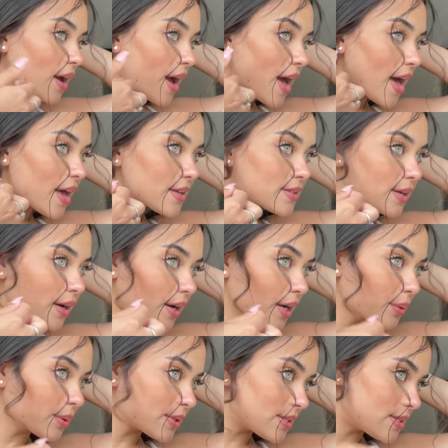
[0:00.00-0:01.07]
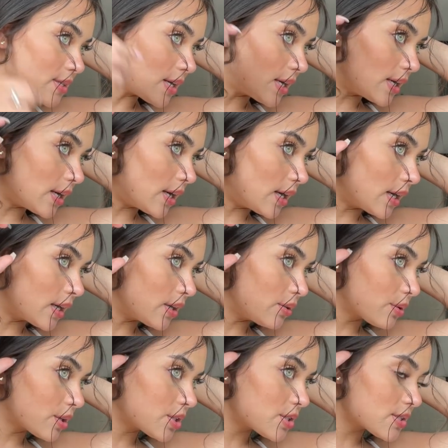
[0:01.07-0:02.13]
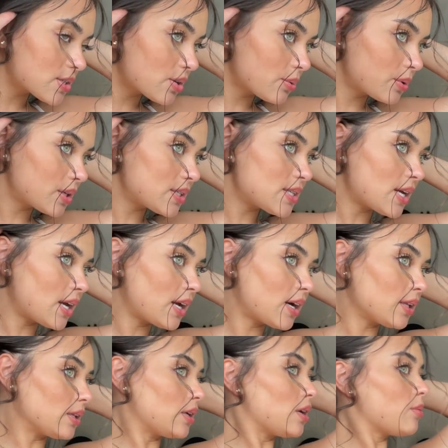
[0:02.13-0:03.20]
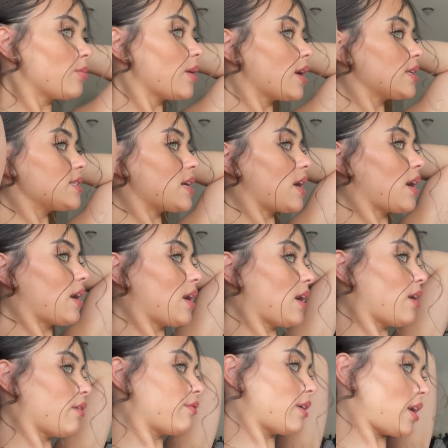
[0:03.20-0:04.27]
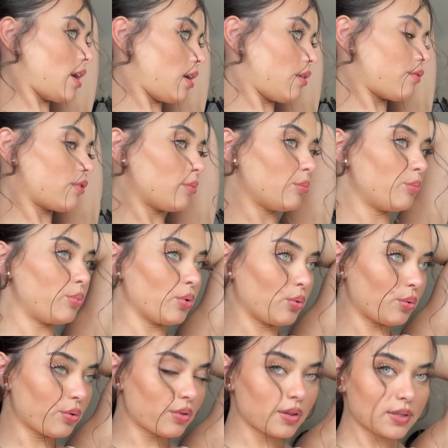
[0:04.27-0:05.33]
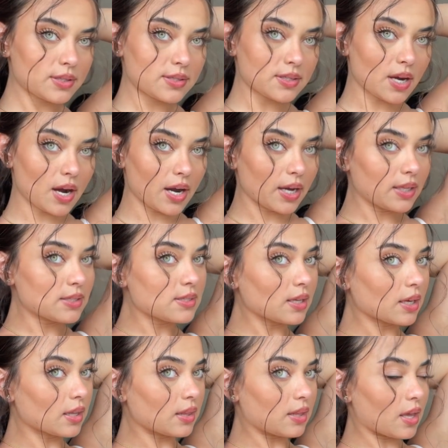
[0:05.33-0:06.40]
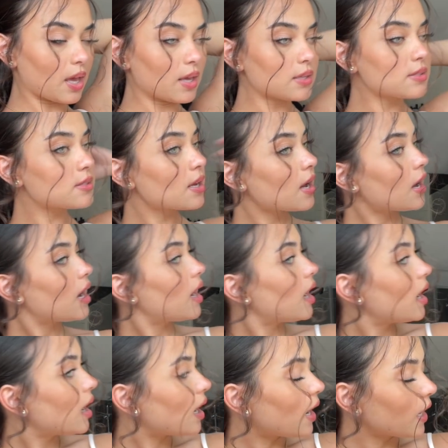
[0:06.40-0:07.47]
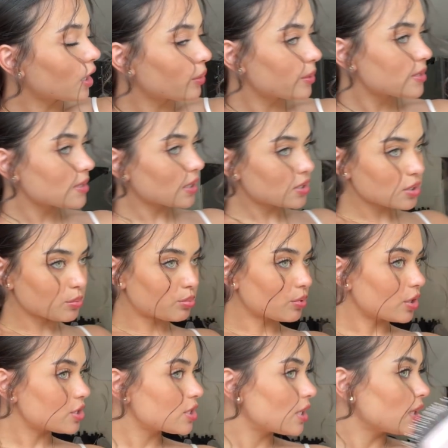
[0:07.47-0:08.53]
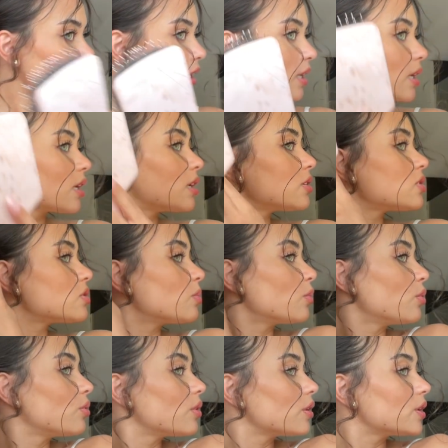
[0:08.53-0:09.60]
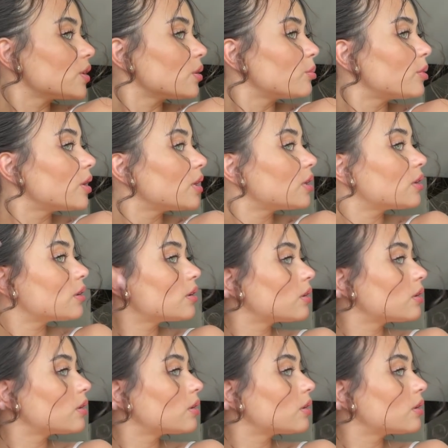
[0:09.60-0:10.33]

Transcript: as I was saying, you're just going to take a little bit of hair from both sides like this. I always like to brush it like smooth a little bit.